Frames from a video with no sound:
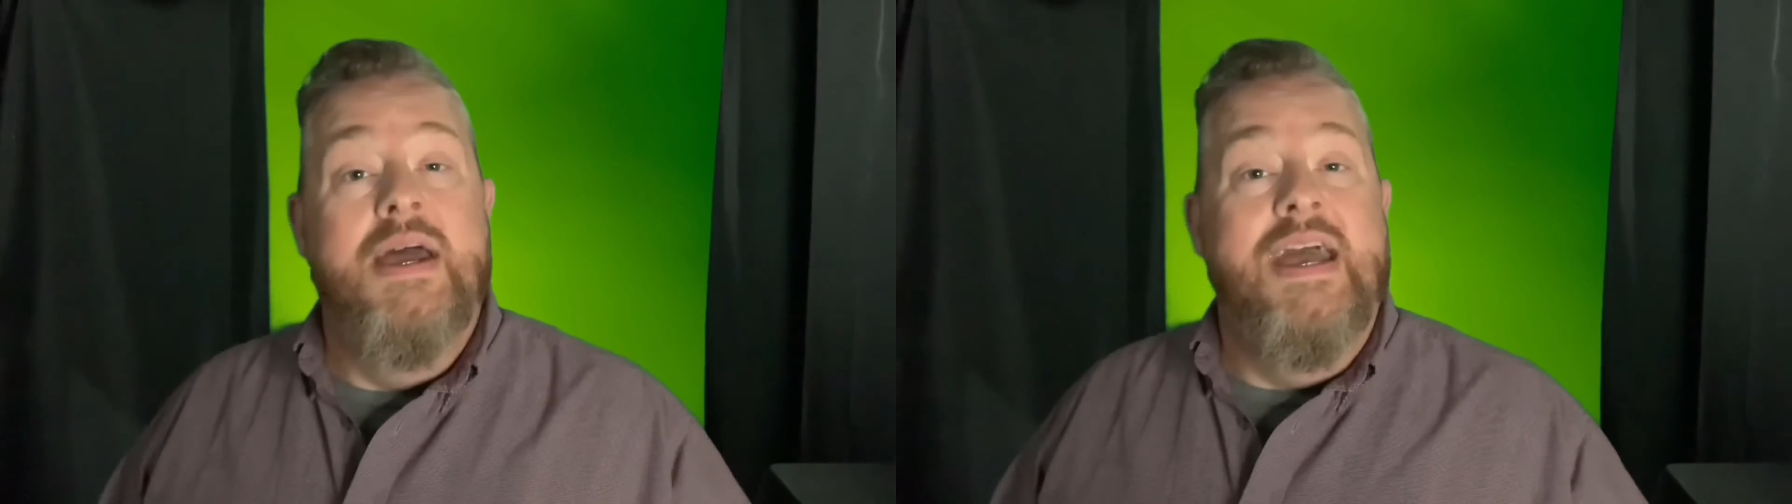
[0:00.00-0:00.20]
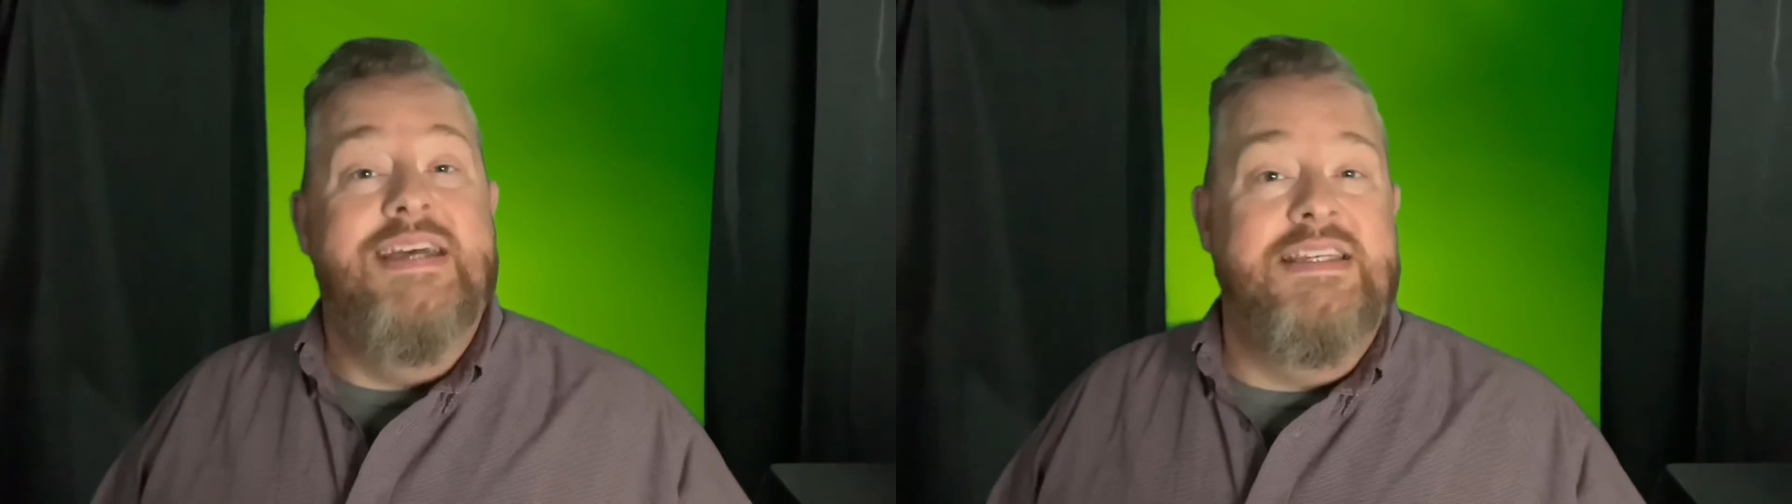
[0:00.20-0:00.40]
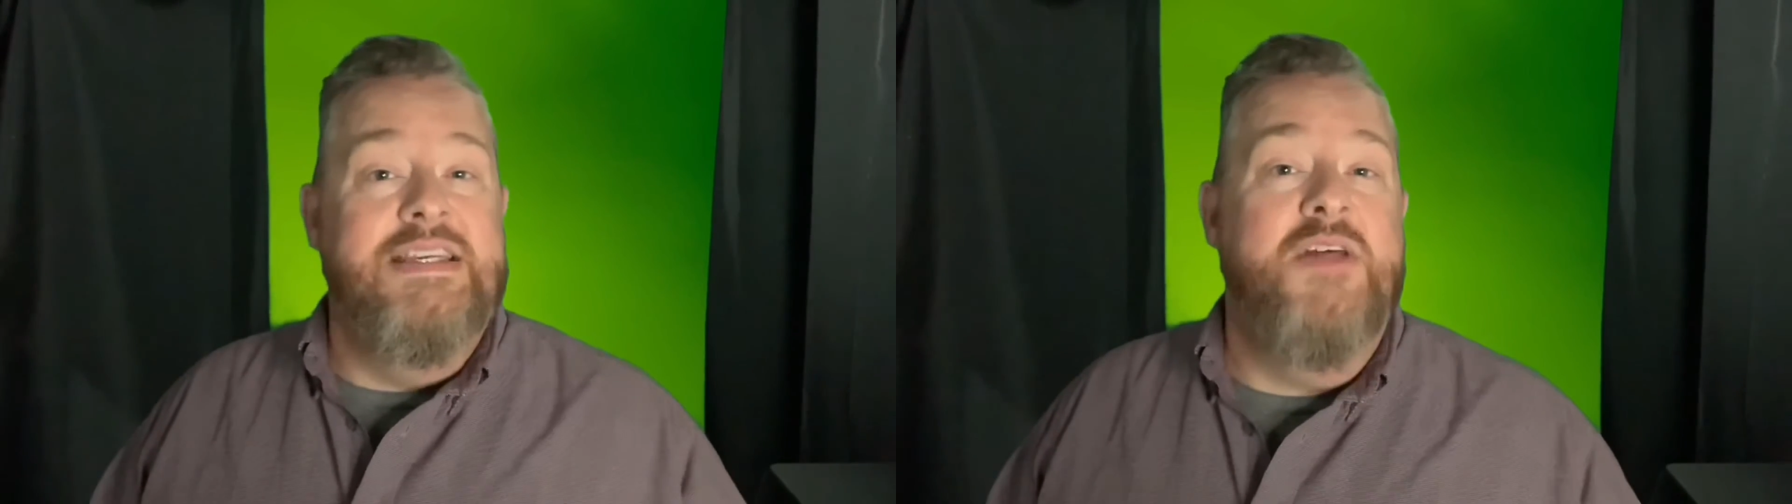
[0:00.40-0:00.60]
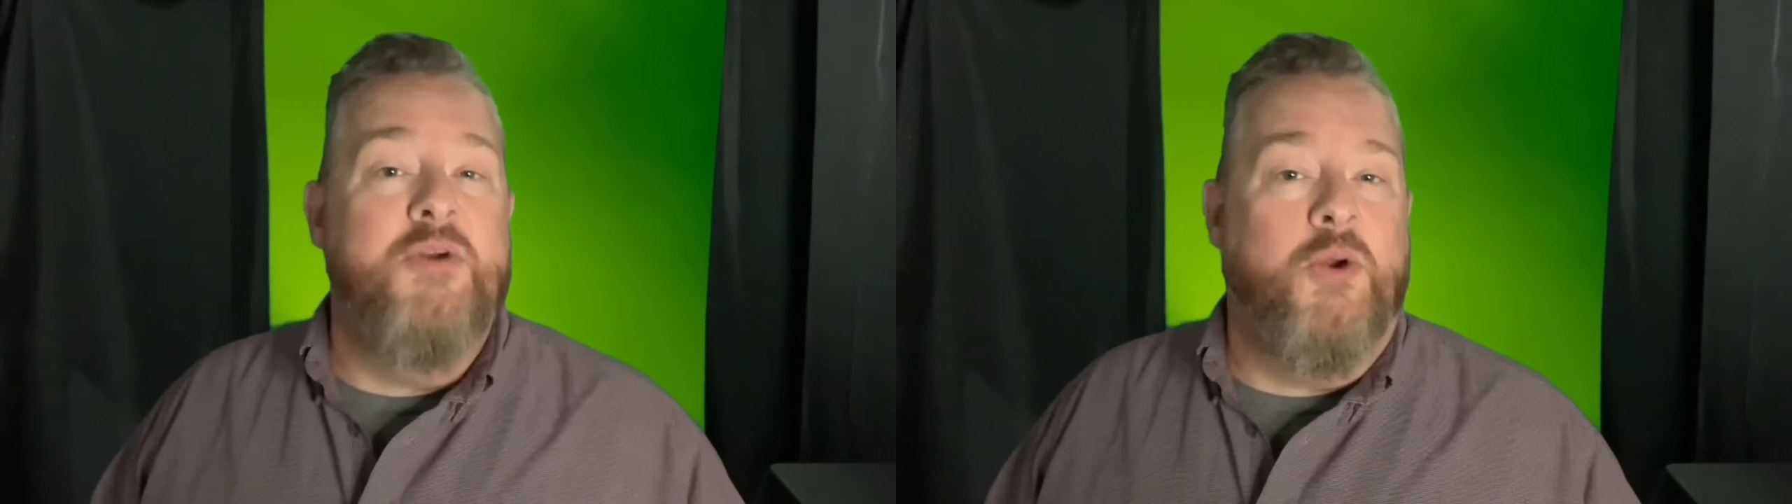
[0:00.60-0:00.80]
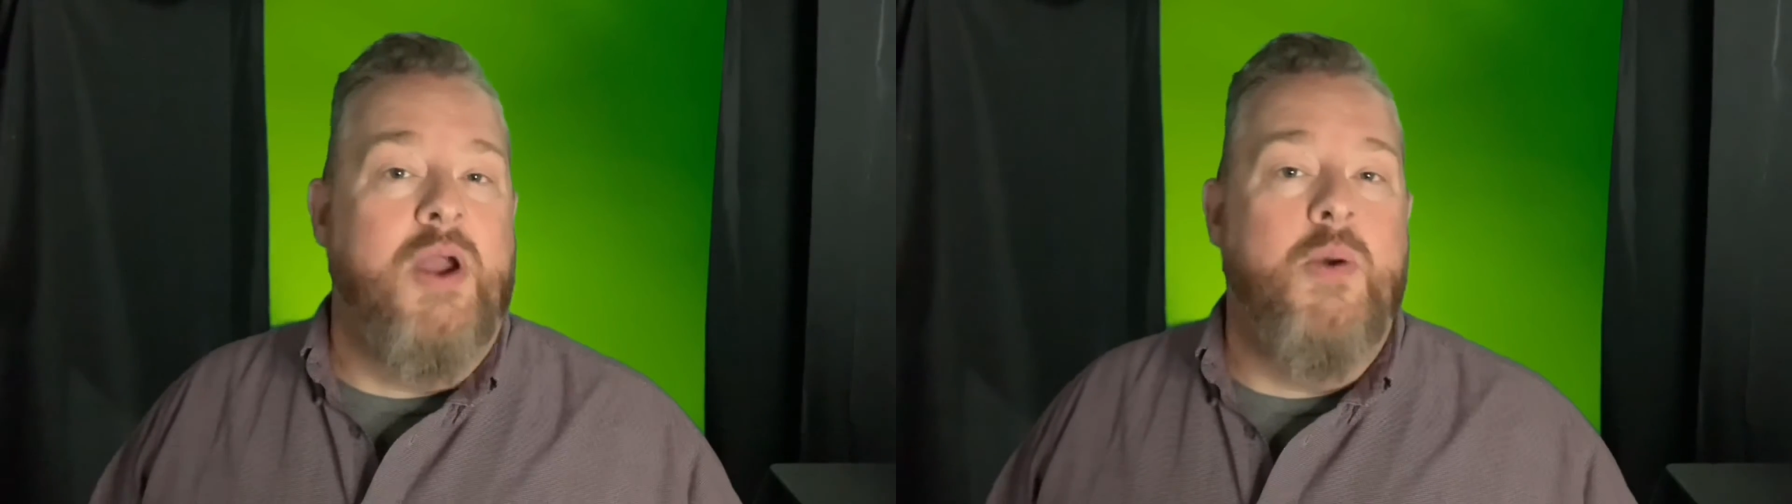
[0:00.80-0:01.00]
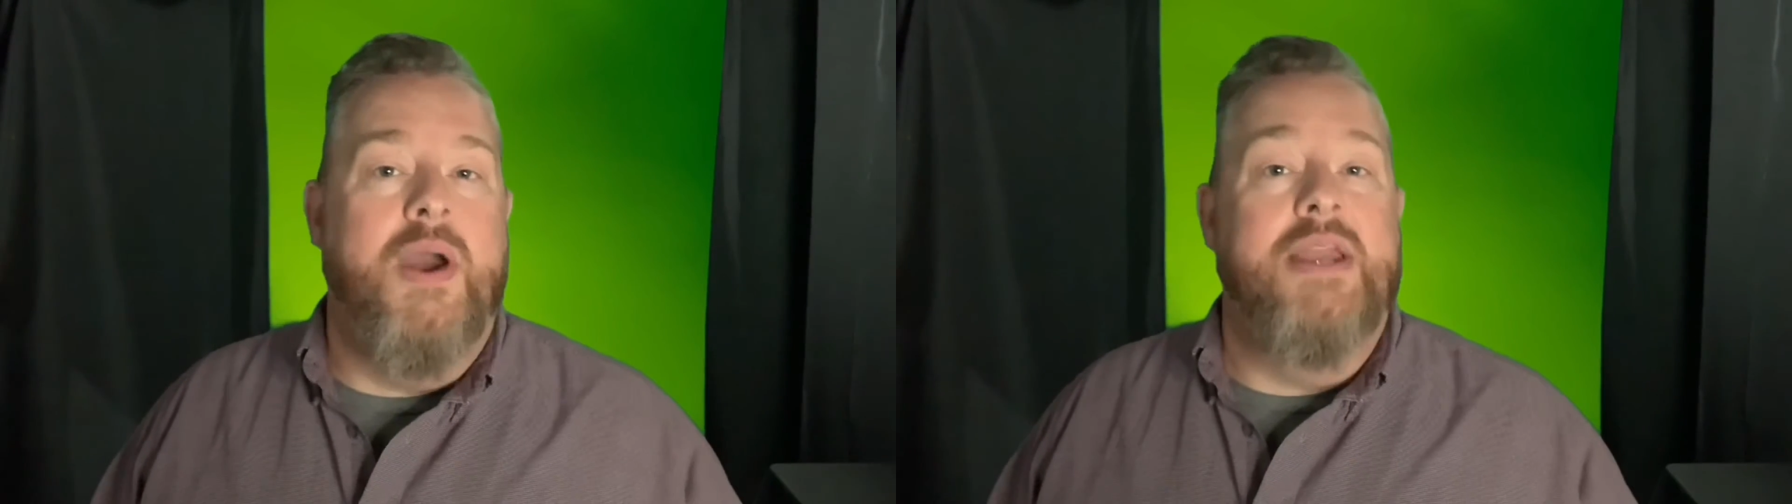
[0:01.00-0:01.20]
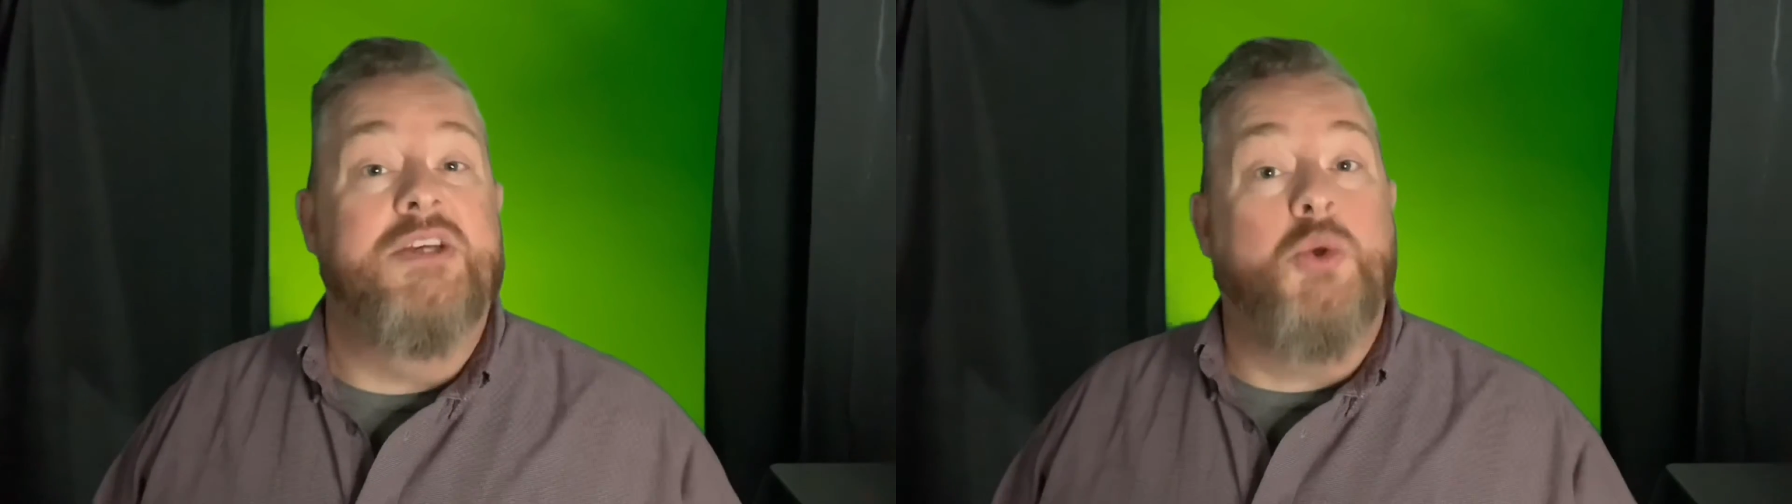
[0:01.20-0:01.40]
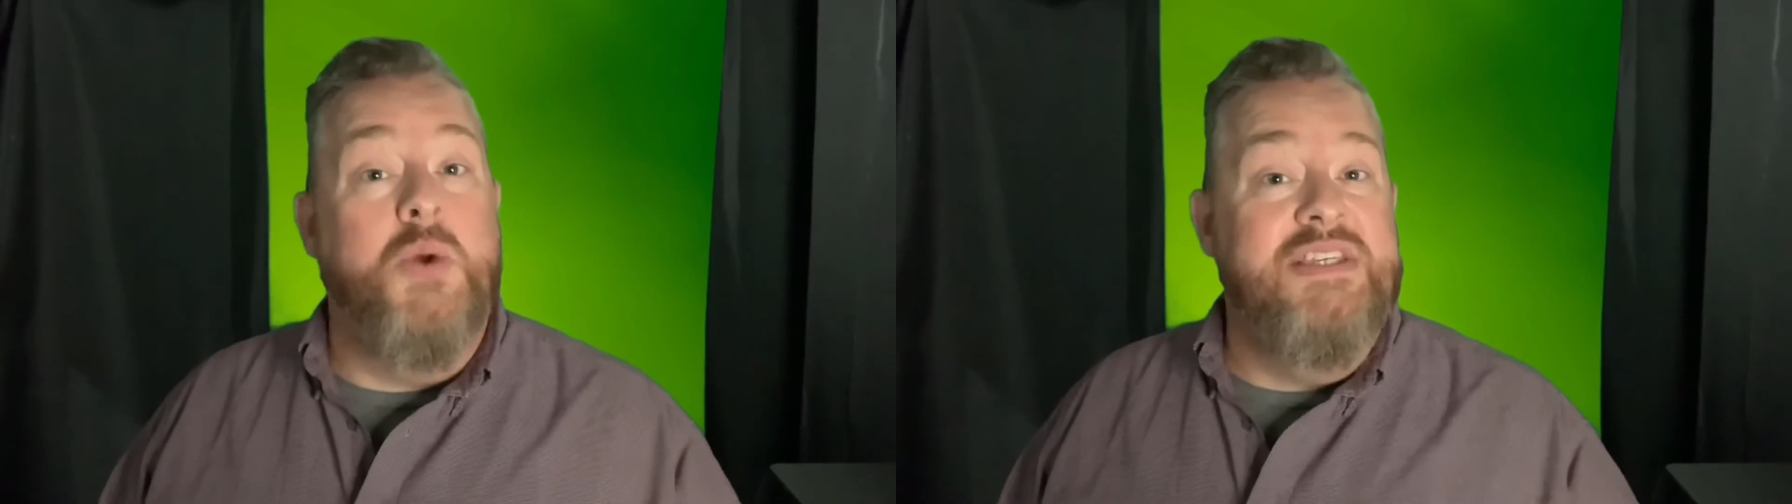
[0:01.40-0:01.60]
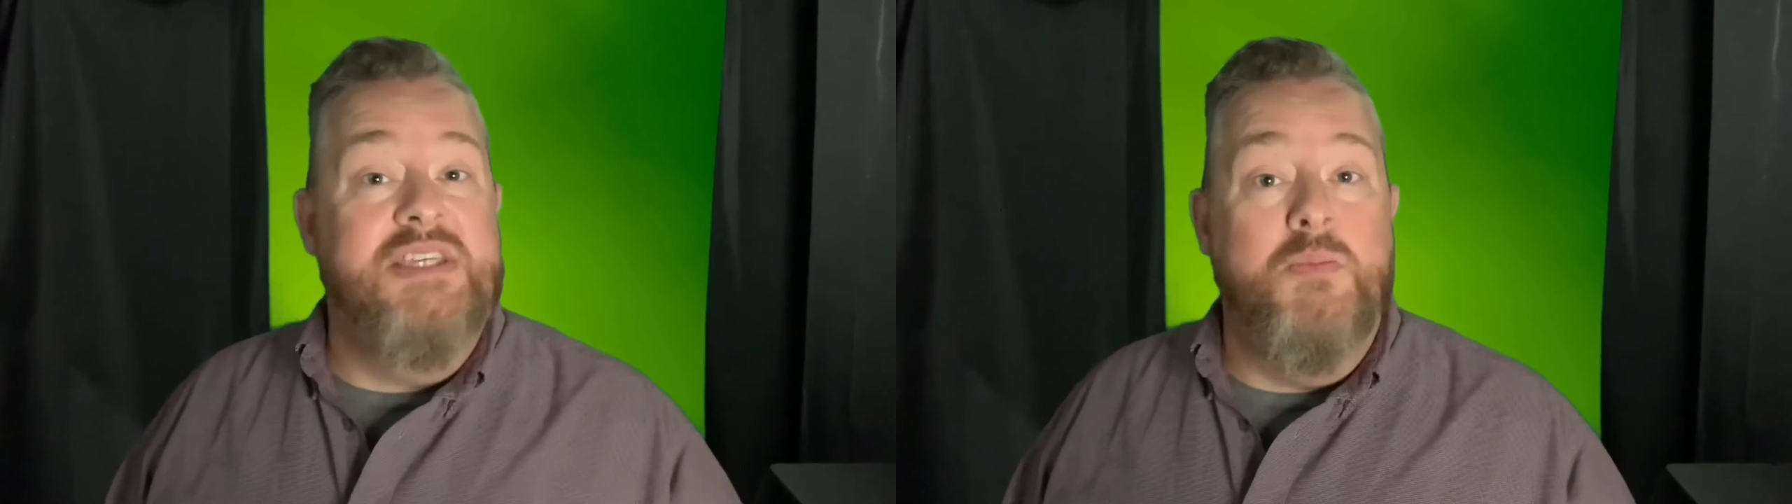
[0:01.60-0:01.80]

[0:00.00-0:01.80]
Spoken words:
is another great way to squeeze some